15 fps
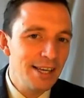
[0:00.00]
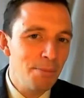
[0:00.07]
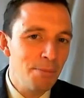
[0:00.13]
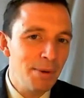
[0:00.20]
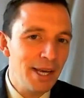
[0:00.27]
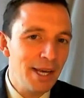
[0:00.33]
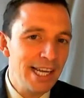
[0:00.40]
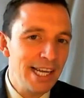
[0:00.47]

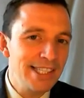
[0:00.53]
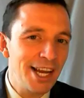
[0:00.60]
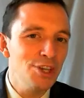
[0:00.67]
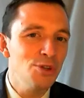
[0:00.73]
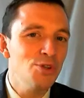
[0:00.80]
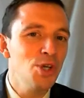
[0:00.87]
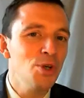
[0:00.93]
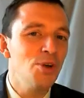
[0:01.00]
means that
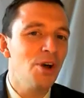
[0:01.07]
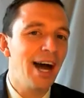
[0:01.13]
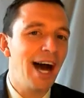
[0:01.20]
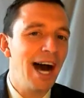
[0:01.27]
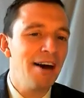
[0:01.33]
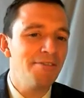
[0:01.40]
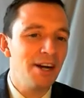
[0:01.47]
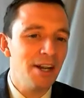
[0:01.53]
you do not
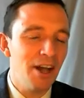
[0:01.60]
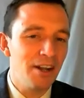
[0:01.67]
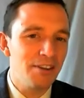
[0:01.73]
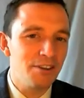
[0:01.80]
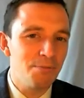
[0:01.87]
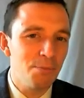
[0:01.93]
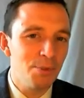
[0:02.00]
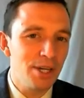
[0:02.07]
have a
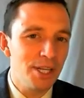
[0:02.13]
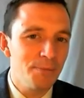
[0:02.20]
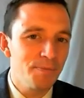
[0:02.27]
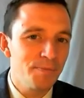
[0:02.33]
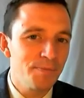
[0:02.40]
lot of money.